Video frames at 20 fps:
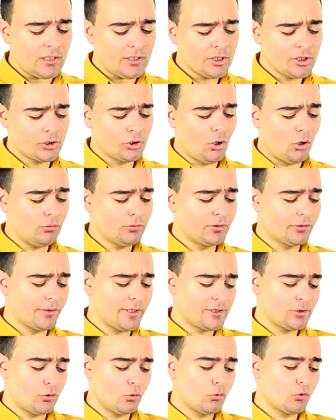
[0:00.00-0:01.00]
So the
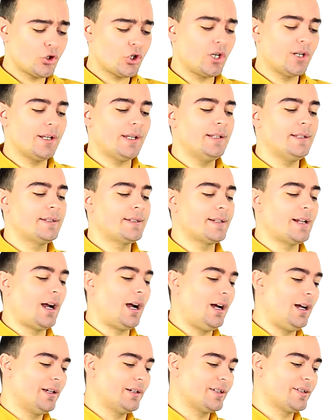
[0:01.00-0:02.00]
resolution is
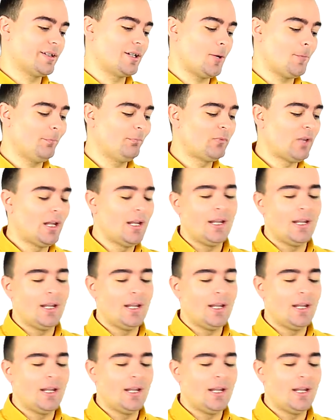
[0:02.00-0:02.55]
awesome,